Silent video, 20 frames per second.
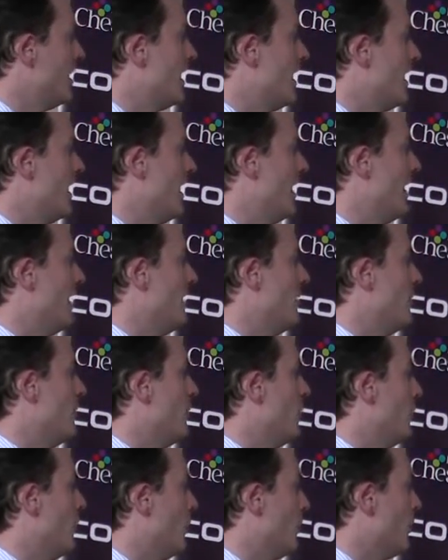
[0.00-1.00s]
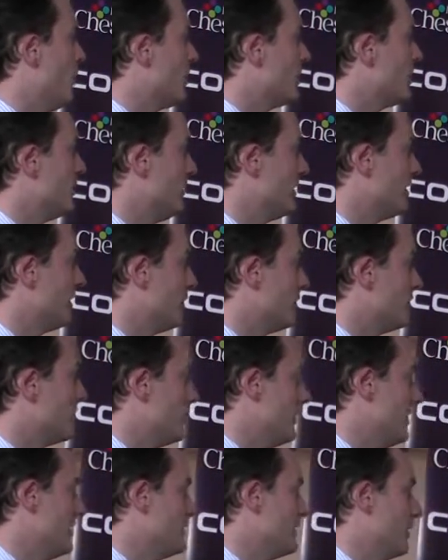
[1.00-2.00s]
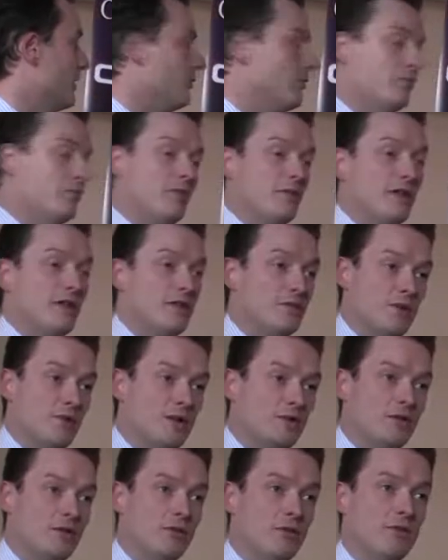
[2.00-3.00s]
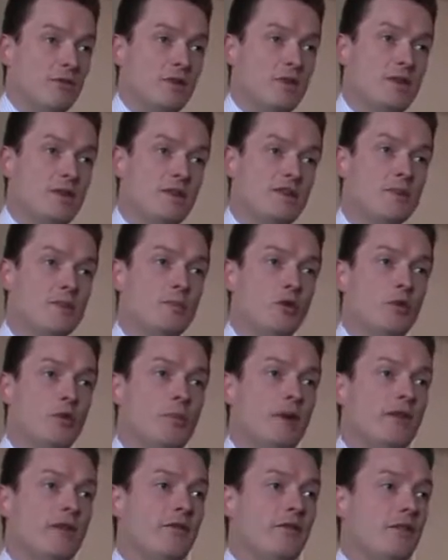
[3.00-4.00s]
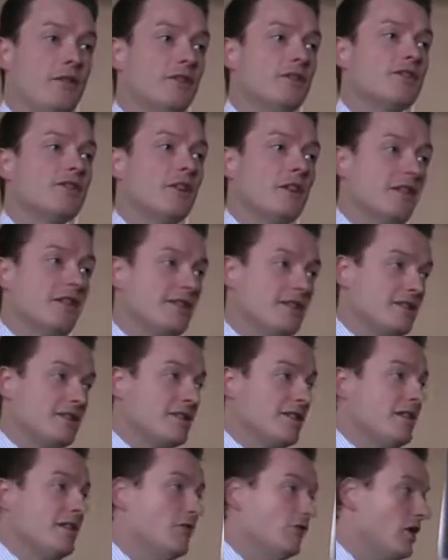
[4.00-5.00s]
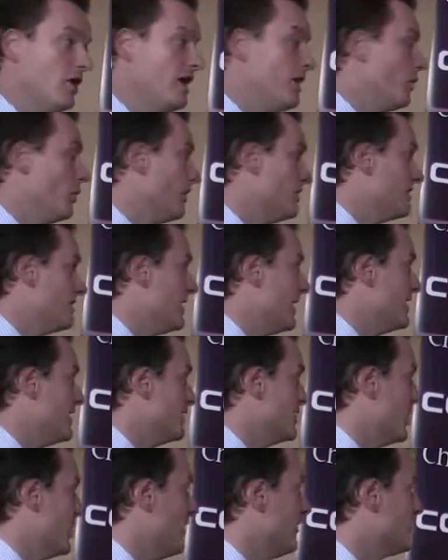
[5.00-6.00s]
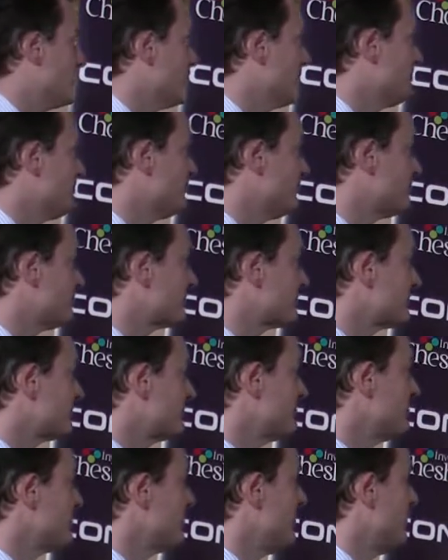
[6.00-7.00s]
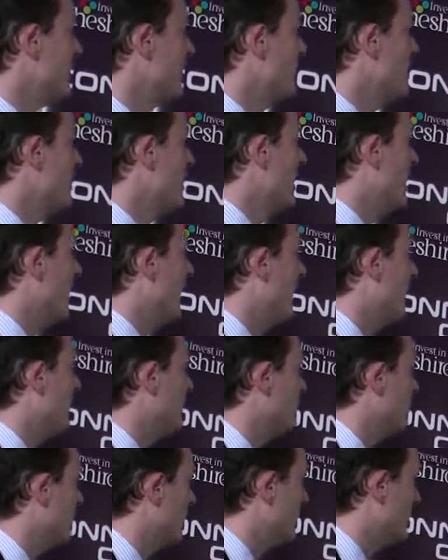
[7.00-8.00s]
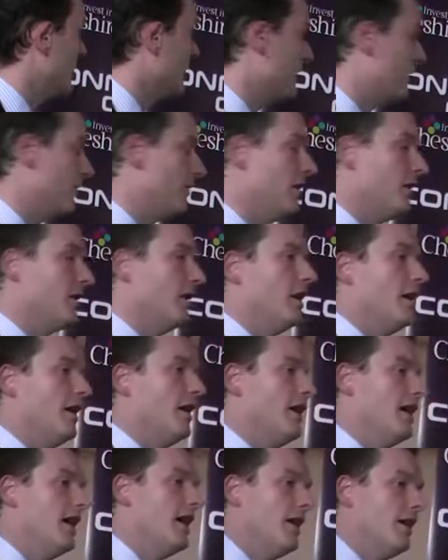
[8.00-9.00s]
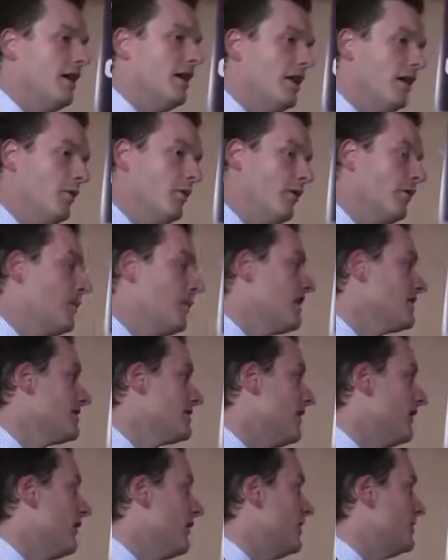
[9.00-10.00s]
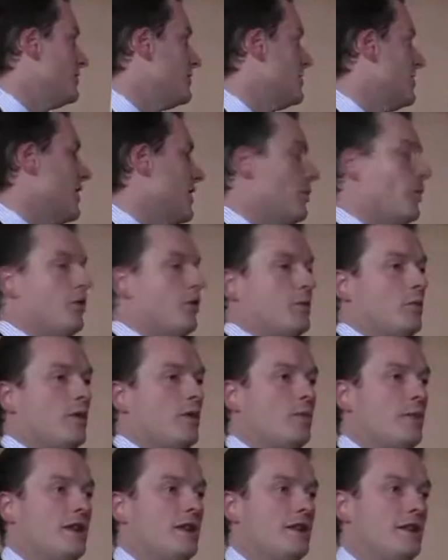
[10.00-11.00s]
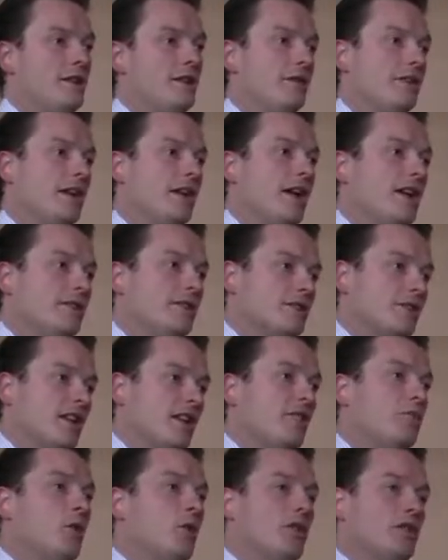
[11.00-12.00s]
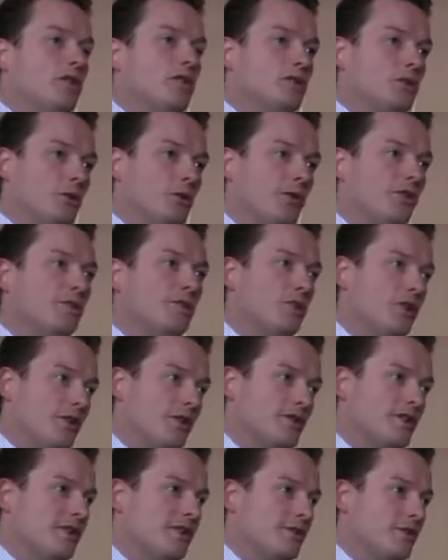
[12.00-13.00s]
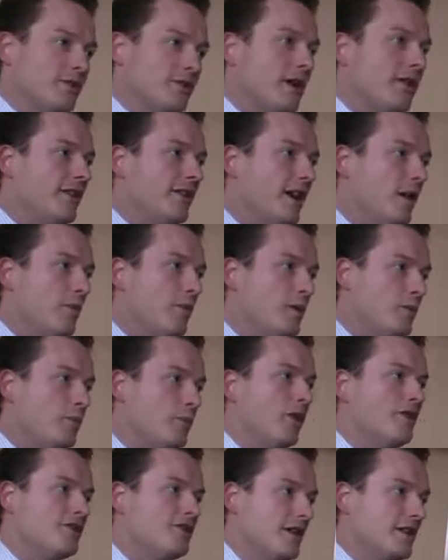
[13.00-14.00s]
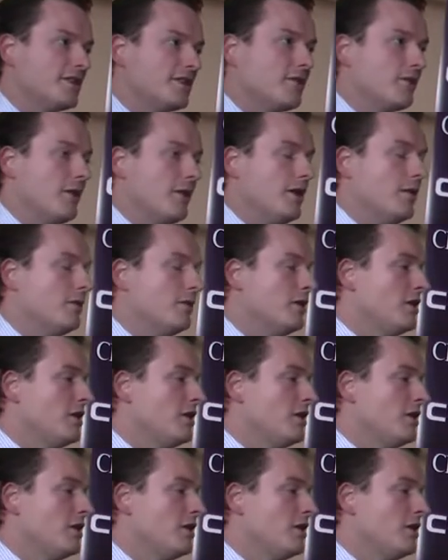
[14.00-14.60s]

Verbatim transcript: Um, we're working with local community on these regional community broadband funds, so this is uh, really what today is about. And we've been given, uh, we've passed our first checkpoint with BDUK, UK, so they put an assurance process around helping projects through.